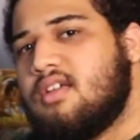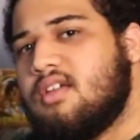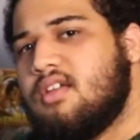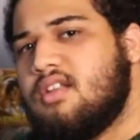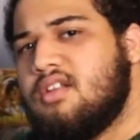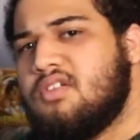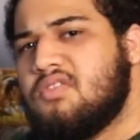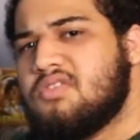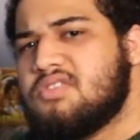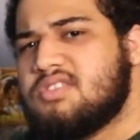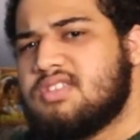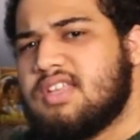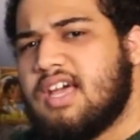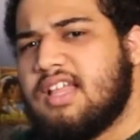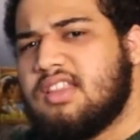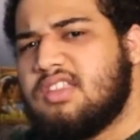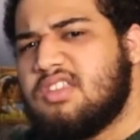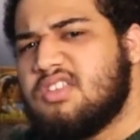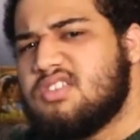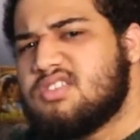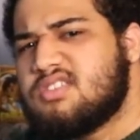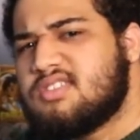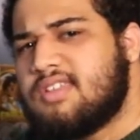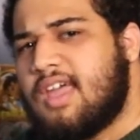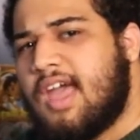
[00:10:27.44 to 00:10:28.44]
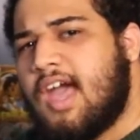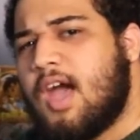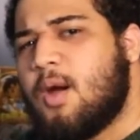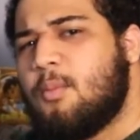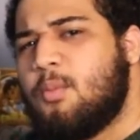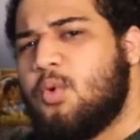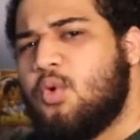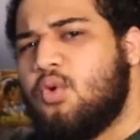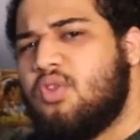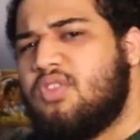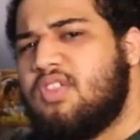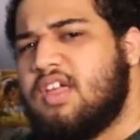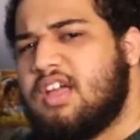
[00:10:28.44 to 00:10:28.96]
It's not this
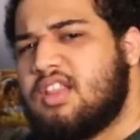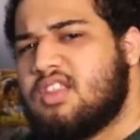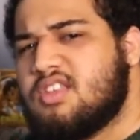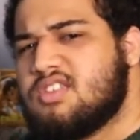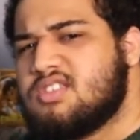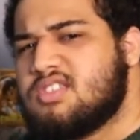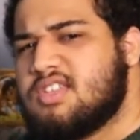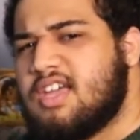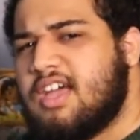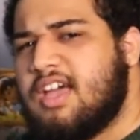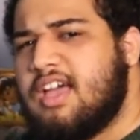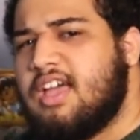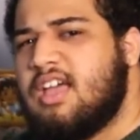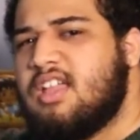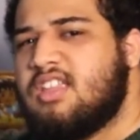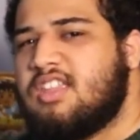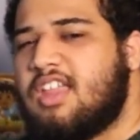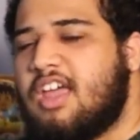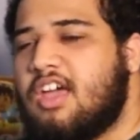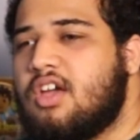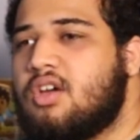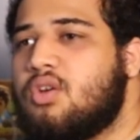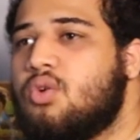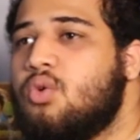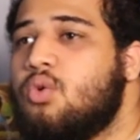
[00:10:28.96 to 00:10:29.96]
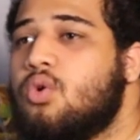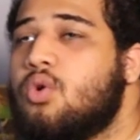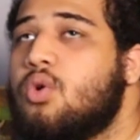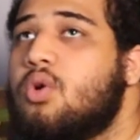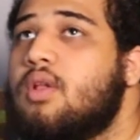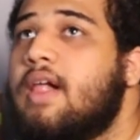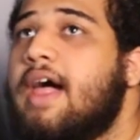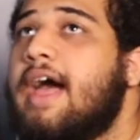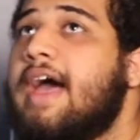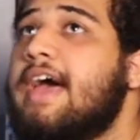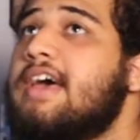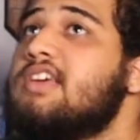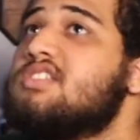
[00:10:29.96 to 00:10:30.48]
taboo thing to say that
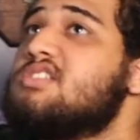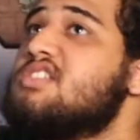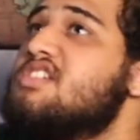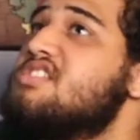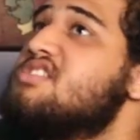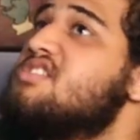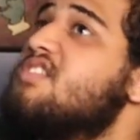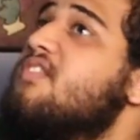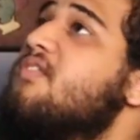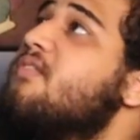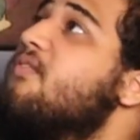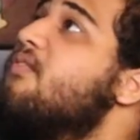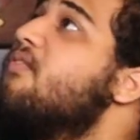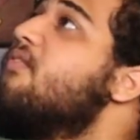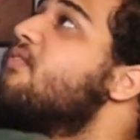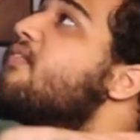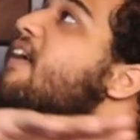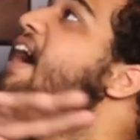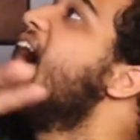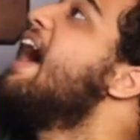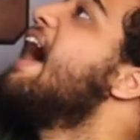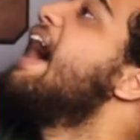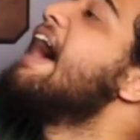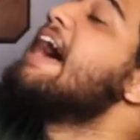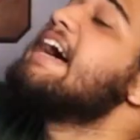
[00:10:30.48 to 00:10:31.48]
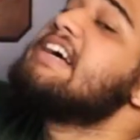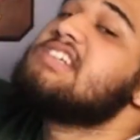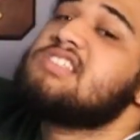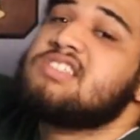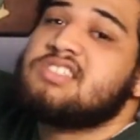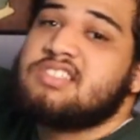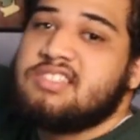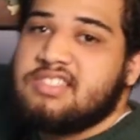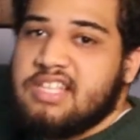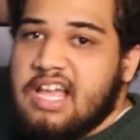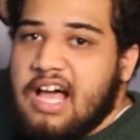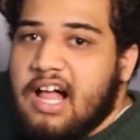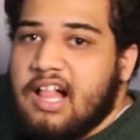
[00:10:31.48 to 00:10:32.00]
Google has this
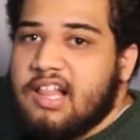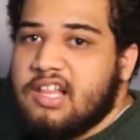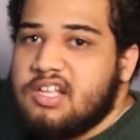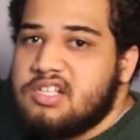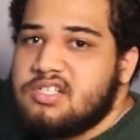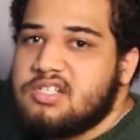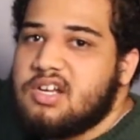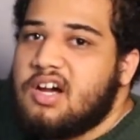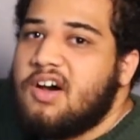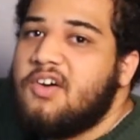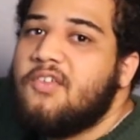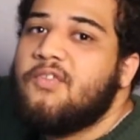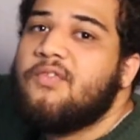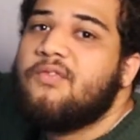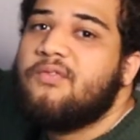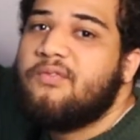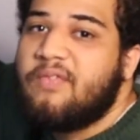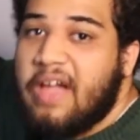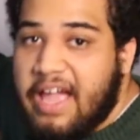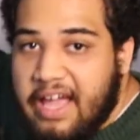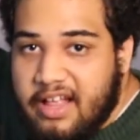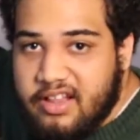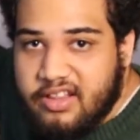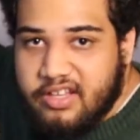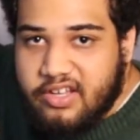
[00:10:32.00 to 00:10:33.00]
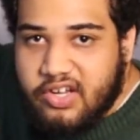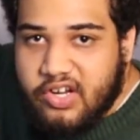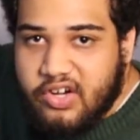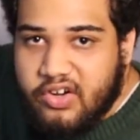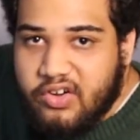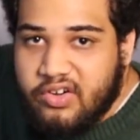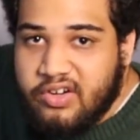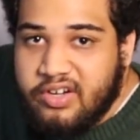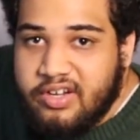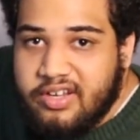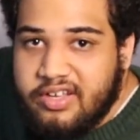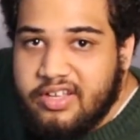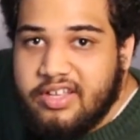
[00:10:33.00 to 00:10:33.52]
vast knowledge of
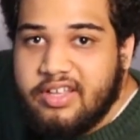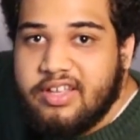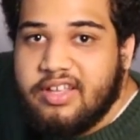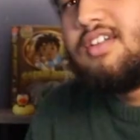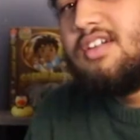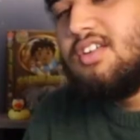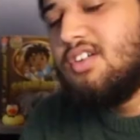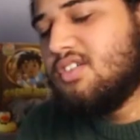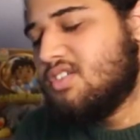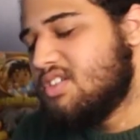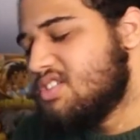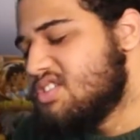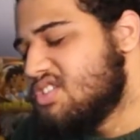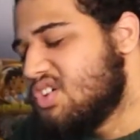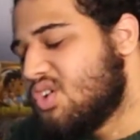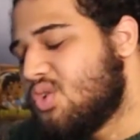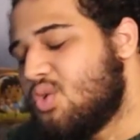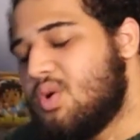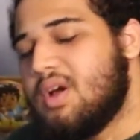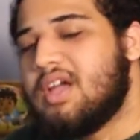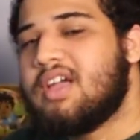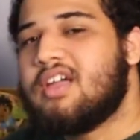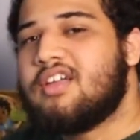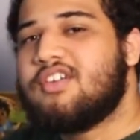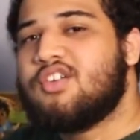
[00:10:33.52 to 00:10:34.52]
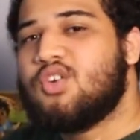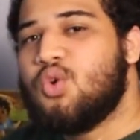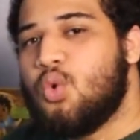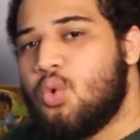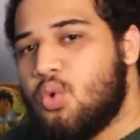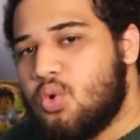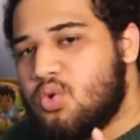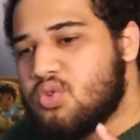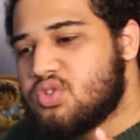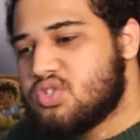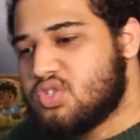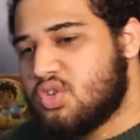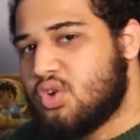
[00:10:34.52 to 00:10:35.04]
failure. Just a quick
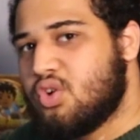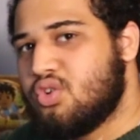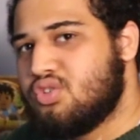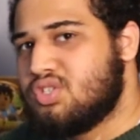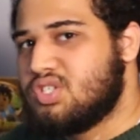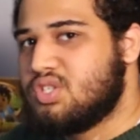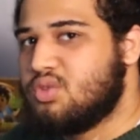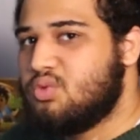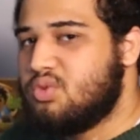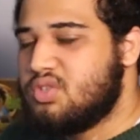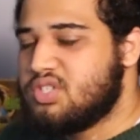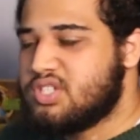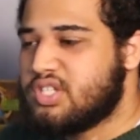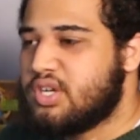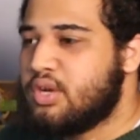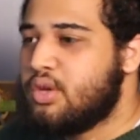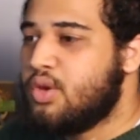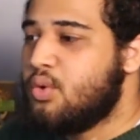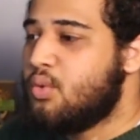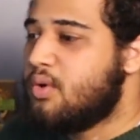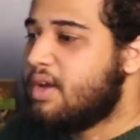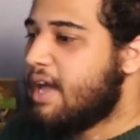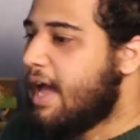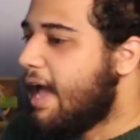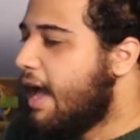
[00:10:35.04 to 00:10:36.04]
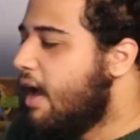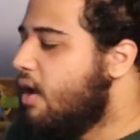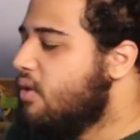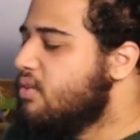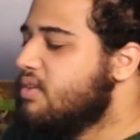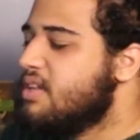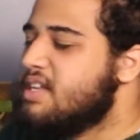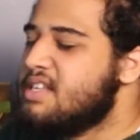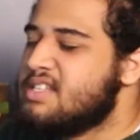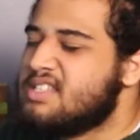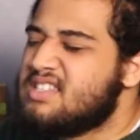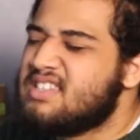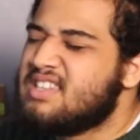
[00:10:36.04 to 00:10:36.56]
Google search will show you
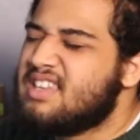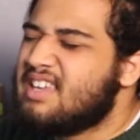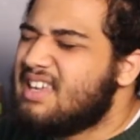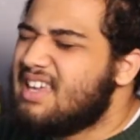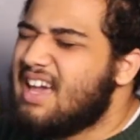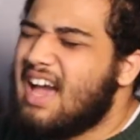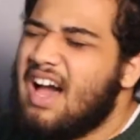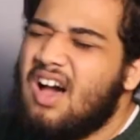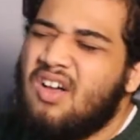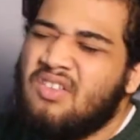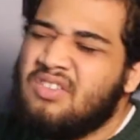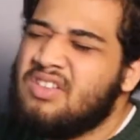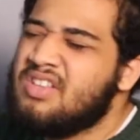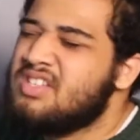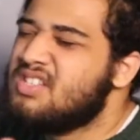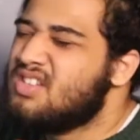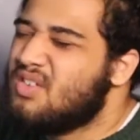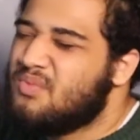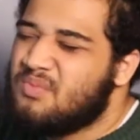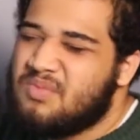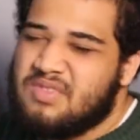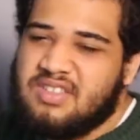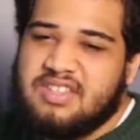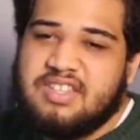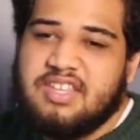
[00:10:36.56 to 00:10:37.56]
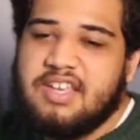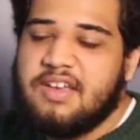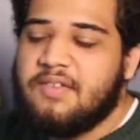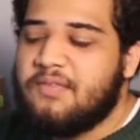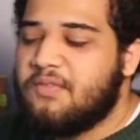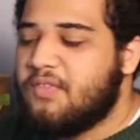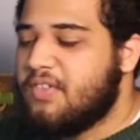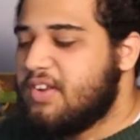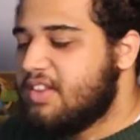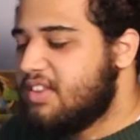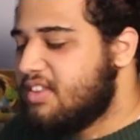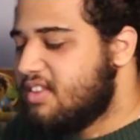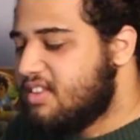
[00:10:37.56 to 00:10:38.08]
countless of
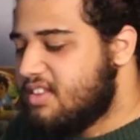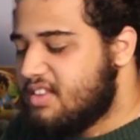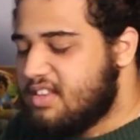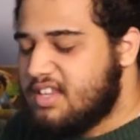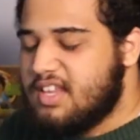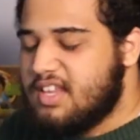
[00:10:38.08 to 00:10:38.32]
different